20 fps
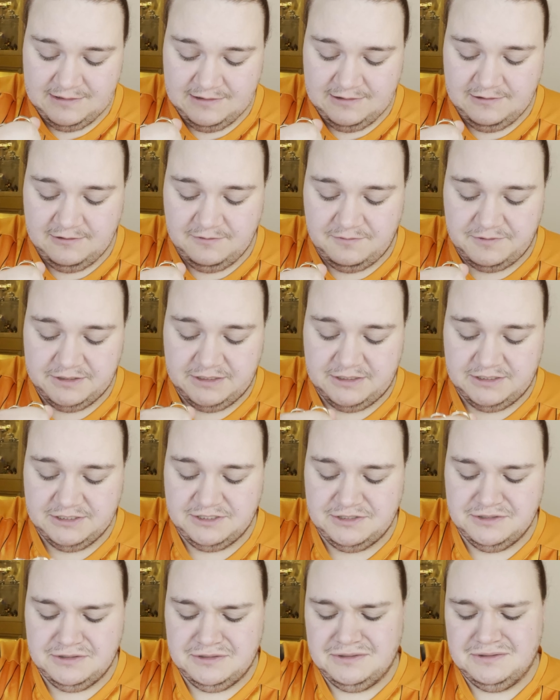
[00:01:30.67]
of my
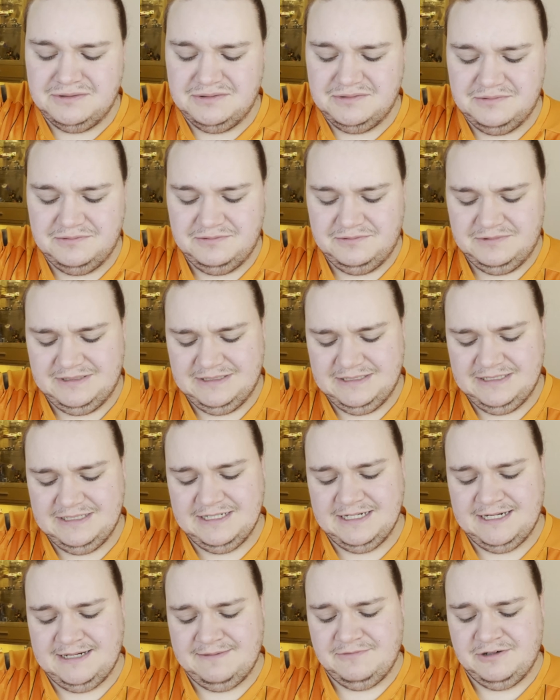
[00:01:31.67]
nice new
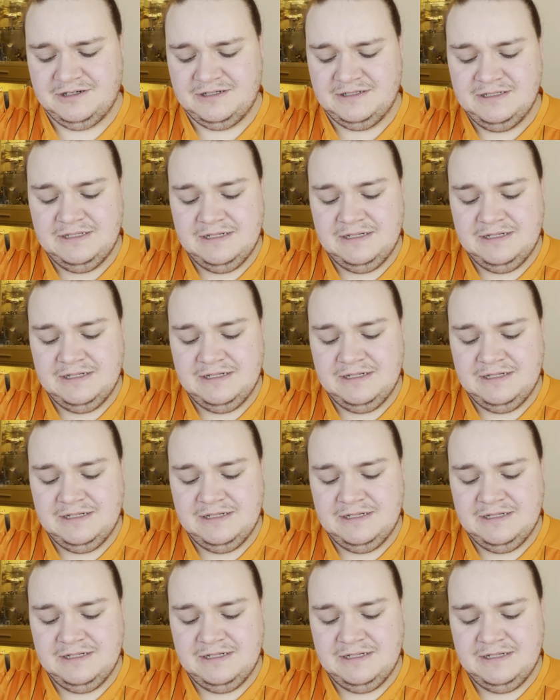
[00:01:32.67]
camera.